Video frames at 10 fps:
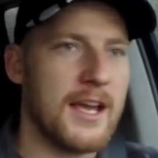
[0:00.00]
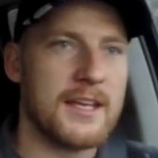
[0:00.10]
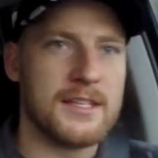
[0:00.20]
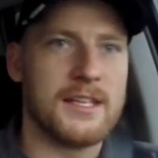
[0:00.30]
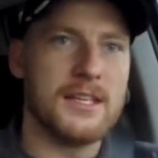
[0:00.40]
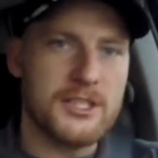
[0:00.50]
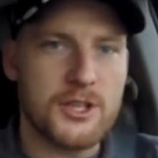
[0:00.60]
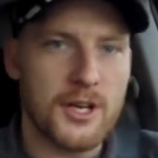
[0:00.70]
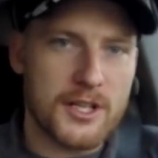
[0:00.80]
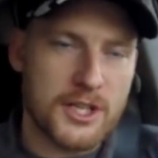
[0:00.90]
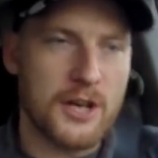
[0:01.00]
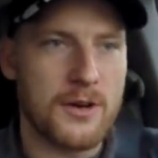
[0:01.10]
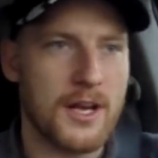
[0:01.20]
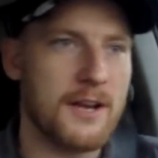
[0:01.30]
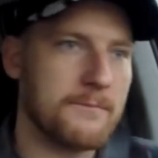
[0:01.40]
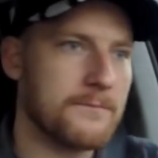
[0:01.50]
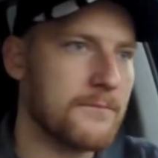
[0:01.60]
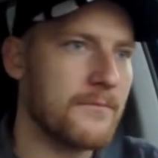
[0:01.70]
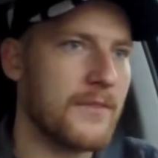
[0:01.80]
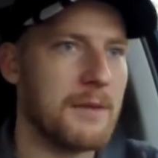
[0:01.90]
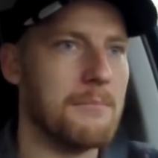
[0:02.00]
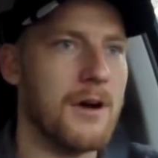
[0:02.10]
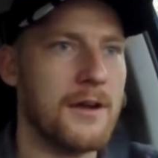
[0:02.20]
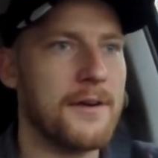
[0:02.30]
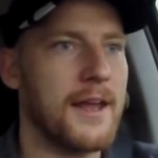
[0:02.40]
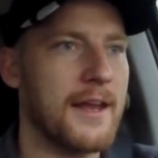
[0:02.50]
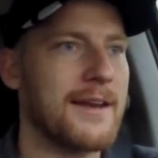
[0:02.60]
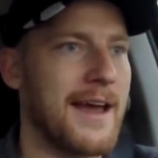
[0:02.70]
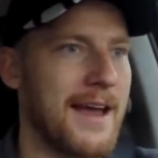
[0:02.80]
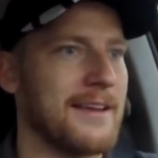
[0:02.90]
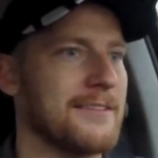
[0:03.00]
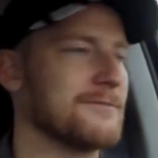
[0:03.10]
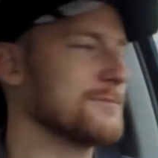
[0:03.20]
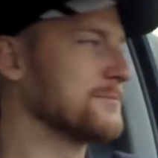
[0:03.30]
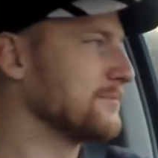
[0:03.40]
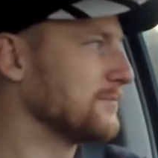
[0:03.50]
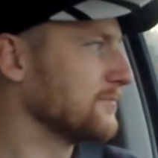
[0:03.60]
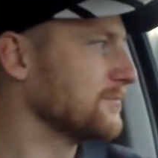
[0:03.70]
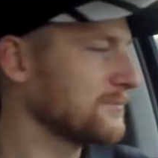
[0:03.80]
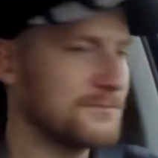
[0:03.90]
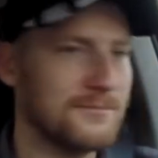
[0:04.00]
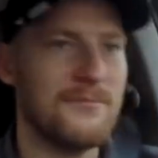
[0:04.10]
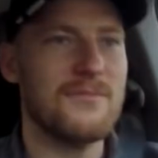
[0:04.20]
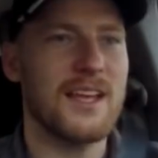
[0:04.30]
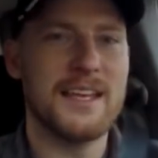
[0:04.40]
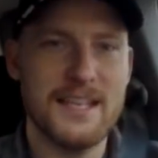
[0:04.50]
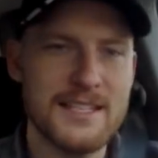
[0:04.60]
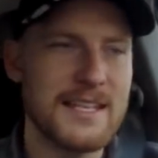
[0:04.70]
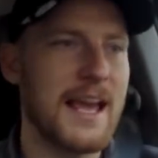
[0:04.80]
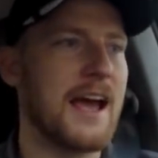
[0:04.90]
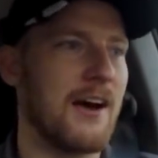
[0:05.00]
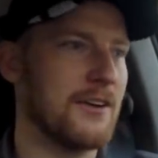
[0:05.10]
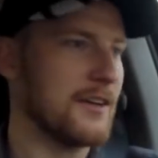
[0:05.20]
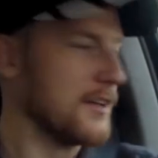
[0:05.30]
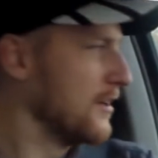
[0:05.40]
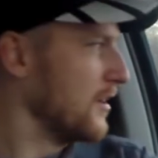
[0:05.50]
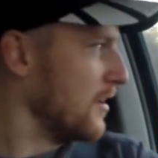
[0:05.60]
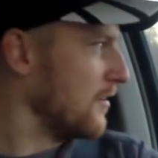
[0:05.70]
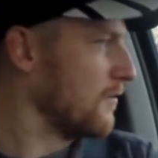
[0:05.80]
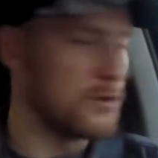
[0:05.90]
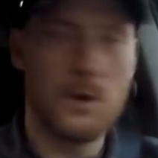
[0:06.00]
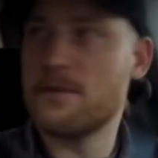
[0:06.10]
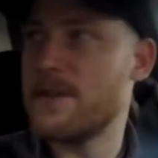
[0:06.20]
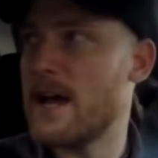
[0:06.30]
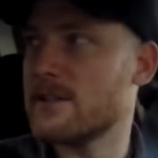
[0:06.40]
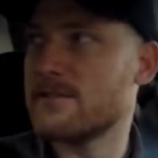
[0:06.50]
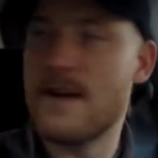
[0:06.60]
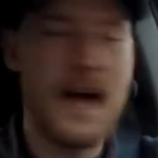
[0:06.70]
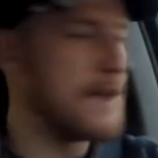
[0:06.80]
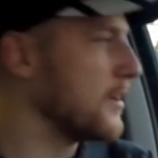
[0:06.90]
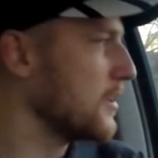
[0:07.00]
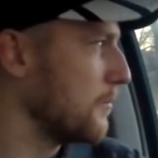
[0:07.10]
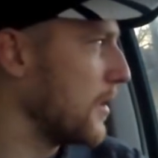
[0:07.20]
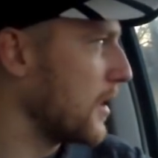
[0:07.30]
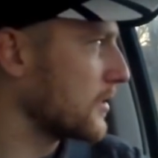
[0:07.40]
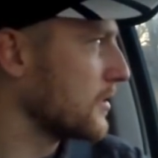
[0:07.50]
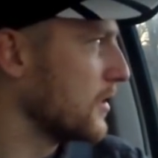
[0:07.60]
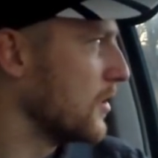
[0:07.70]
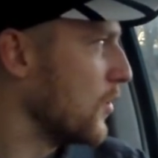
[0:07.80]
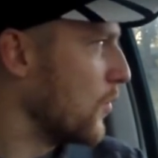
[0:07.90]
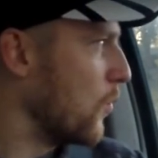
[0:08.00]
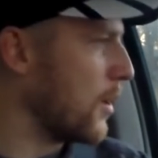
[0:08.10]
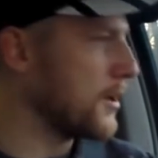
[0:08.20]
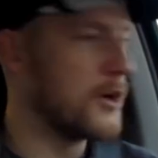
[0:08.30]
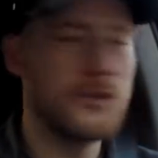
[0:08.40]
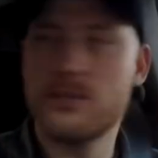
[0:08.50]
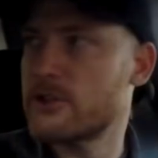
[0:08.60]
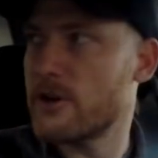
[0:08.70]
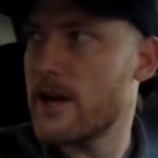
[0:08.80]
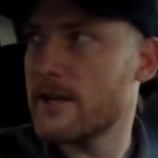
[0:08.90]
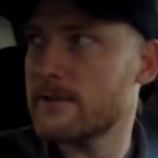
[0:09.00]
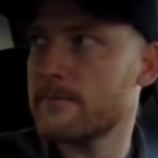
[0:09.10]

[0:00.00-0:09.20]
And then this truck showed up Monday night in town for $12,500. One owner truck,